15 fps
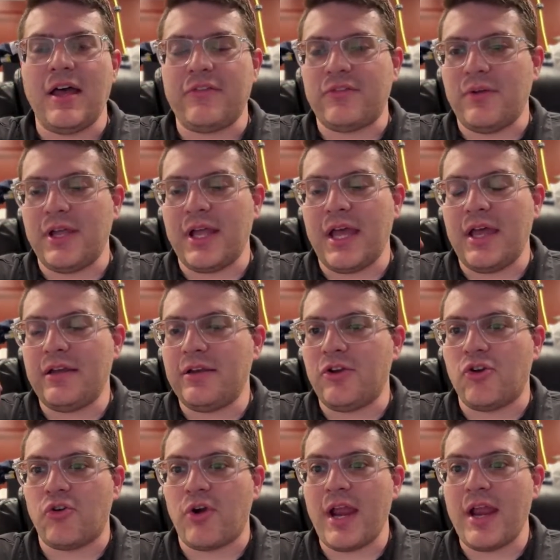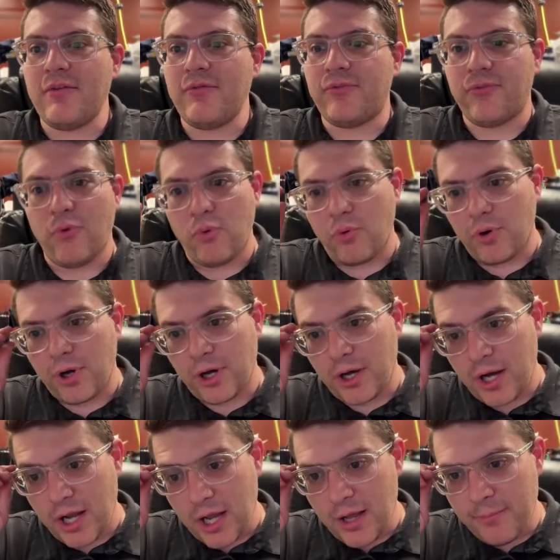So again, great for
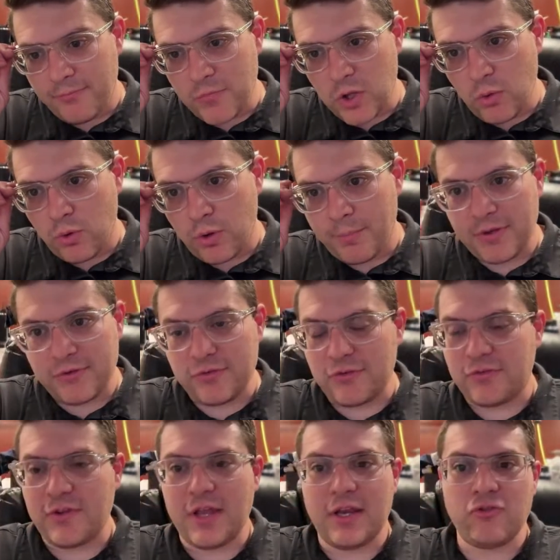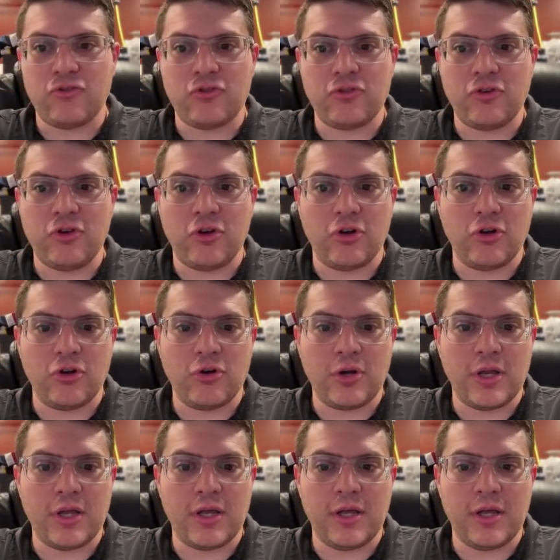your business settings, your